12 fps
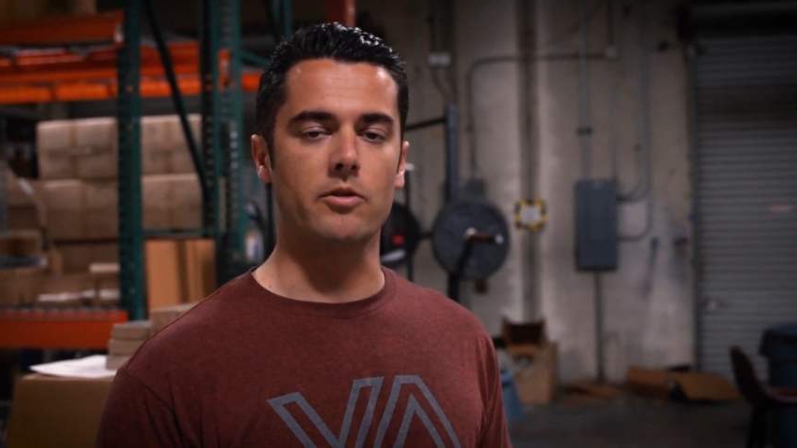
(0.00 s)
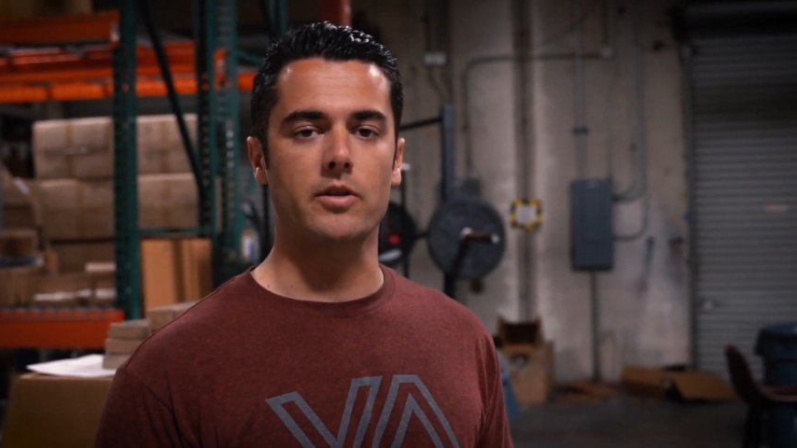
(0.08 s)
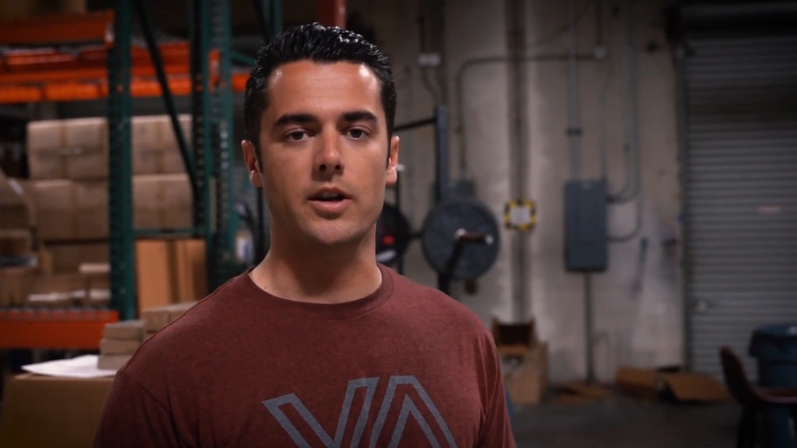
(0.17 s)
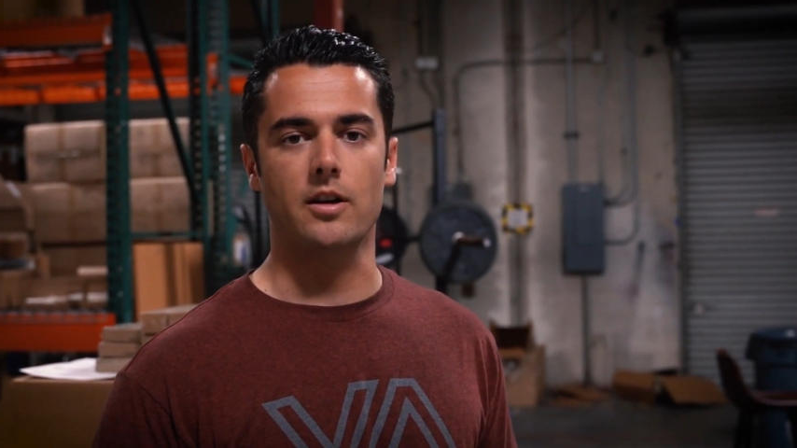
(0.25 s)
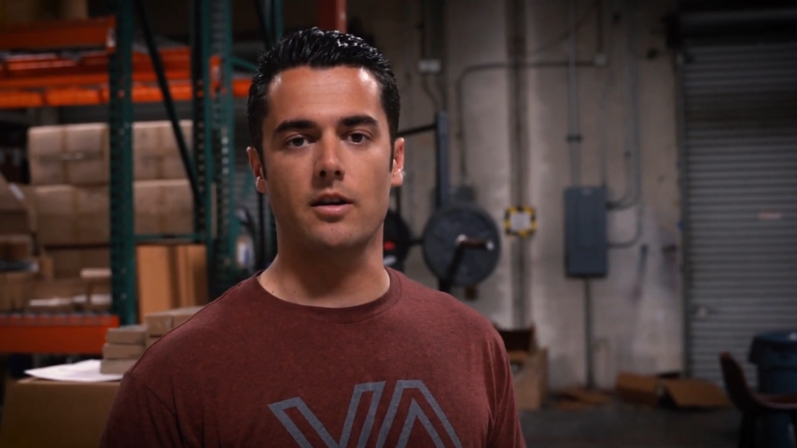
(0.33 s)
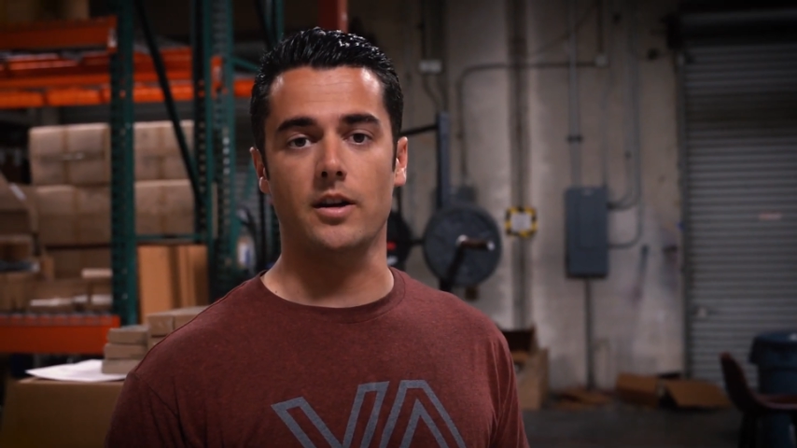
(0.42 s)
over
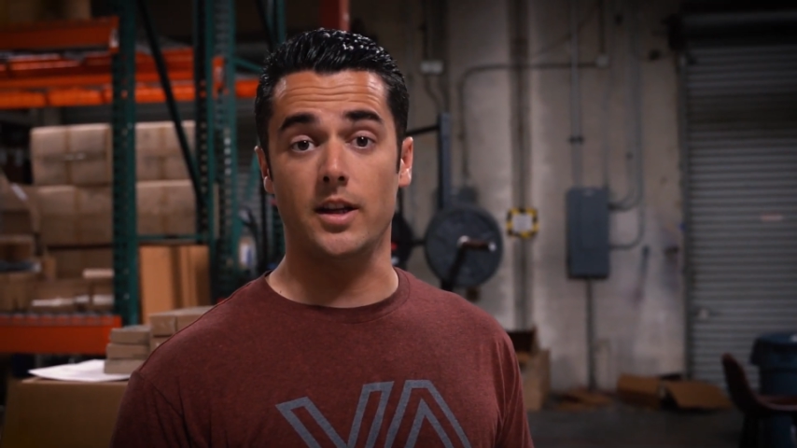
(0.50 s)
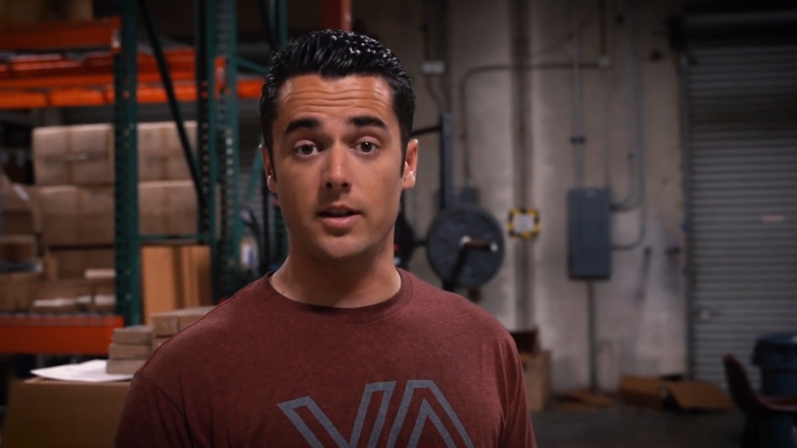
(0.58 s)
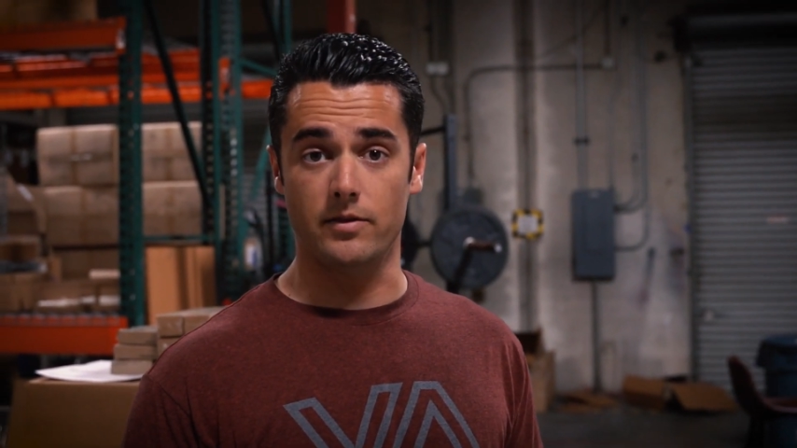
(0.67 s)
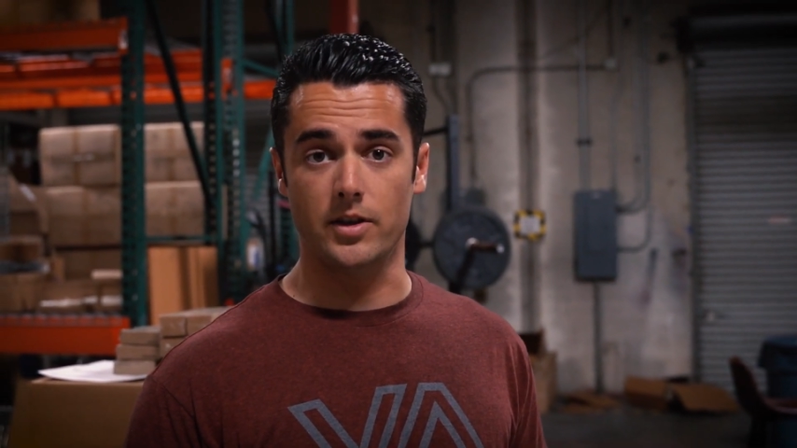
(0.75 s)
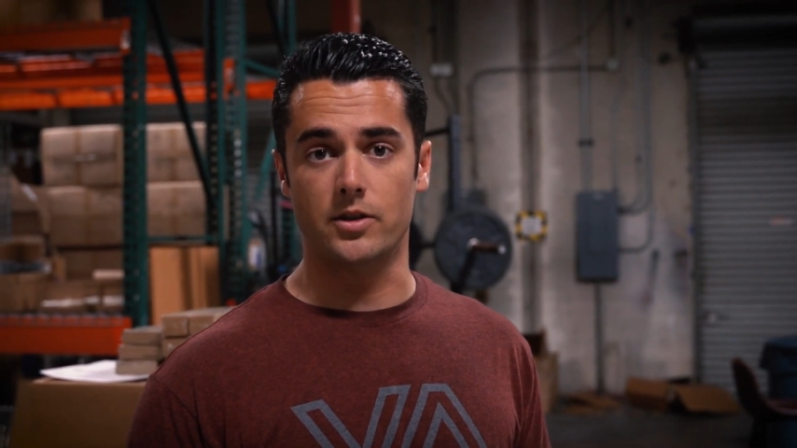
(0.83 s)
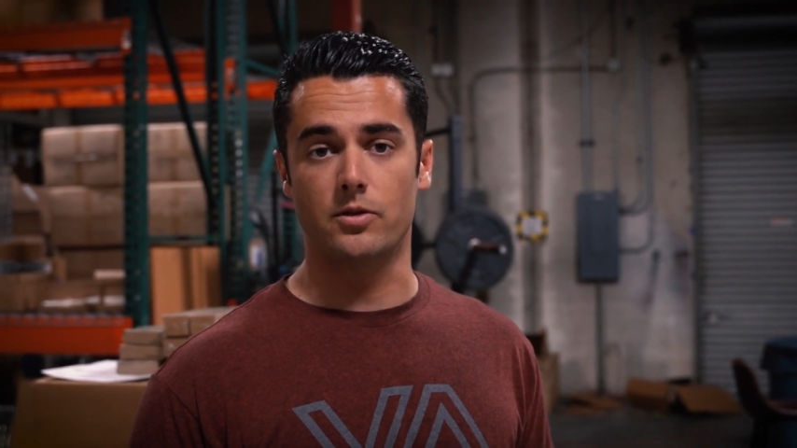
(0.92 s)
here
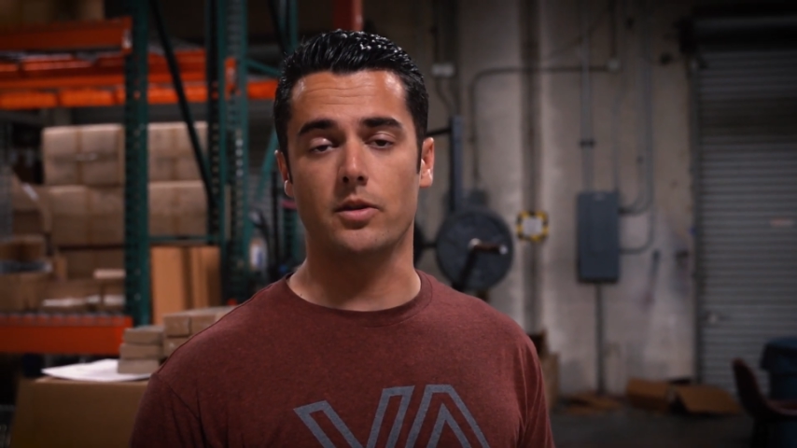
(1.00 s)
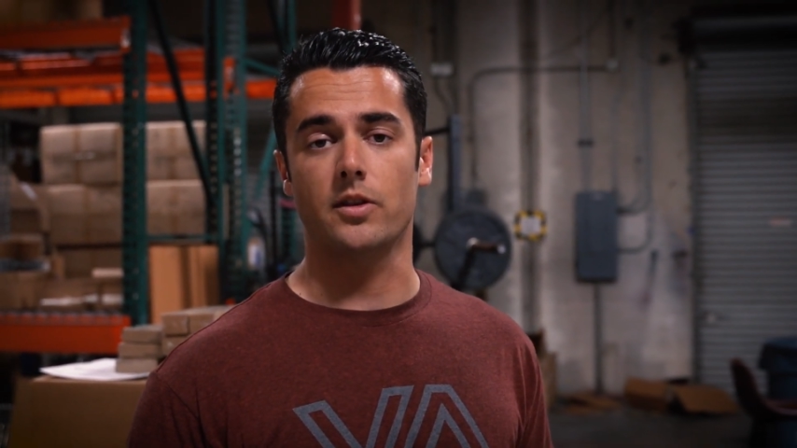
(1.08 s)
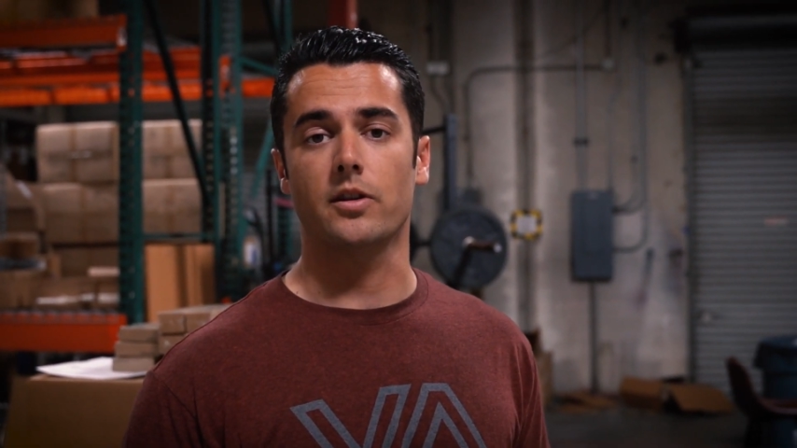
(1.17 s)
individually.